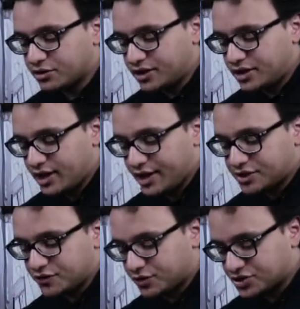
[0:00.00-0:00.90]
other in the
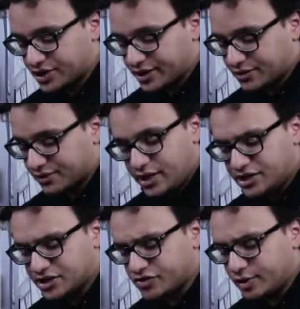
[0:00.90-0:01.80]
eyes for a second.
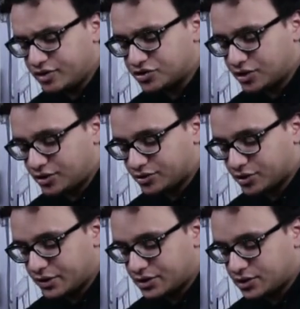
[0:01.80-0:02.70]
He's extremely tall,
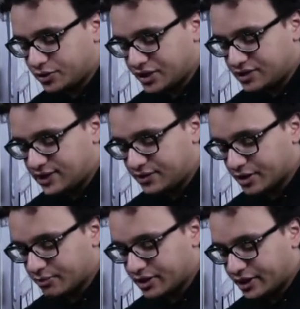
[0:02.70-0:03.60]
so he's looking down
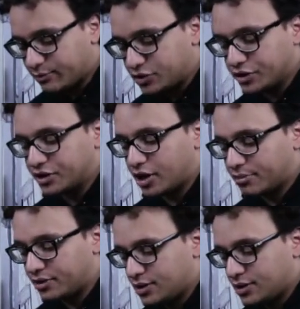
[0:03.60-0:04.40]
at me, and I'm looking up.